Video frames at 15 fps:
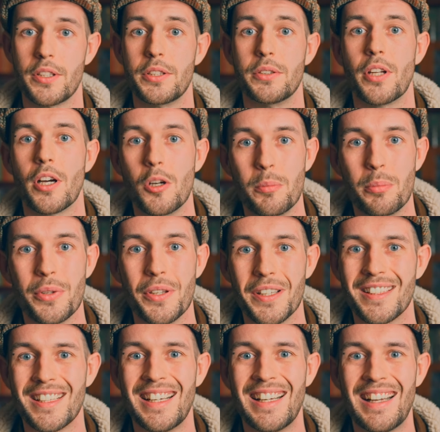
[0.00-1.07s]
And you'd hope
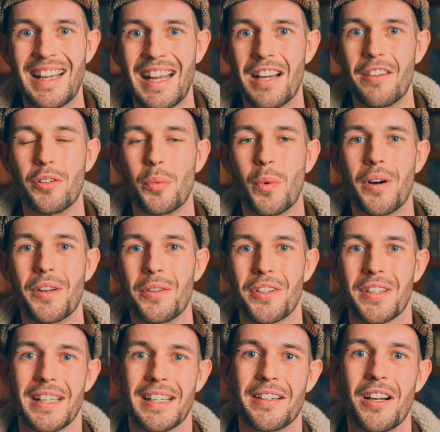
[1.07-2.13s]
that everyone who's
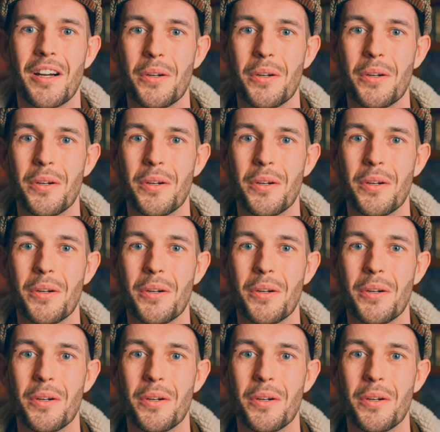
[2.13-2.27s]
on their